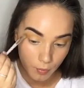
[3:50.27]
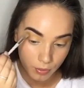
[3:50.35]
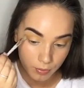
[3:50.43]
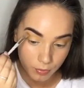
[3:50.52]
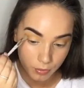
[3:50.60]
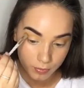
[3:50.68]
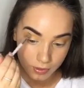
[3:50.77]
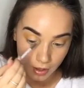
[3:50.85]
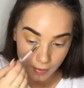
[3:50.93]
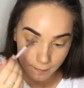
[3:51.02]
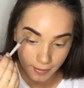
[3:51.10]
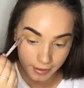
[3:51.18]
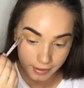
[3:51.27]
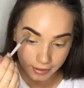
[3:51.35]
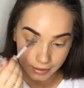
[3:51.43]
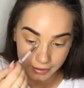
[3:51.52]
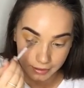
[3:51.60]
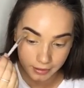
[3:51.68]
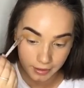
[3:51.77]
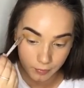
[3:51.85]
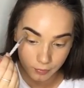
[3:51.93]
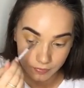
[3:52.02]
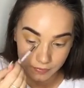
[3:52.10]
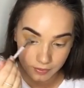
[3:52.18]
We will be going back in
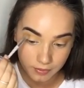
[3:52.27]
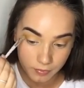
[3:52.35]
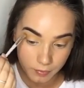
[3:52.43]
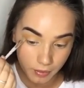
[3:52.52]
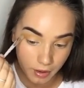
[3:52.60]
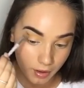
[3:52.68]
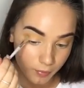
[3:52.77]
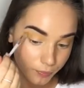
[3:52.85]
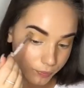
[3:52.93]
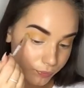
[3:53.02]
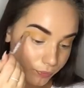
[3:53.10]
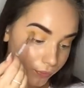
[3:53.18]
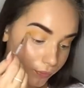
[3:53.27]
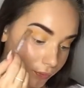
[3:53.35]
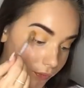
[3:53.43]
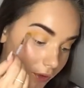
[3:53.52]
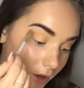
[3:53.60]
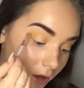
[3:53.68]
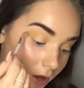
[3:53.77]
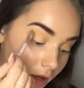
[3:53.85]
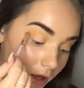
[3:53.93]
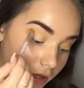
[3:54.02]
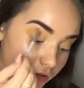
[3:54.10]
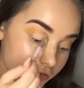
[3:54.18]
again with this, but
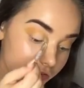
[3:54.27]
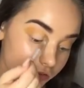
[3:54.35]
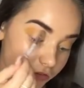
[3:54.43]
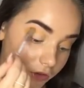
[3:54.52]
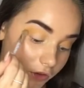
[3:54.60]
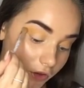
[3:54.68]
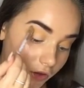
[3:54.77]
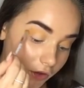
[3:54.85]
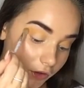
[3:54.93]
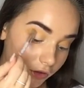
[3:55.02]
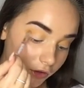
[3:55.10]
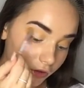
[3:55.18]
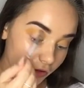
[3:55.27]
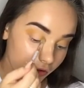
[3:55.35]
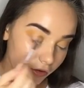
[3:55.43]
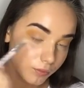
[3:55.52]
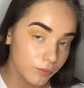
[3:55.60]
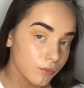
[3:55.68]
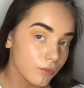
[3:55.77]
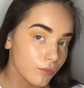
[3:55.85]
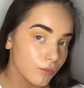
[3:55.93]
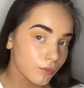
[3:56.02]
it's just to, you know,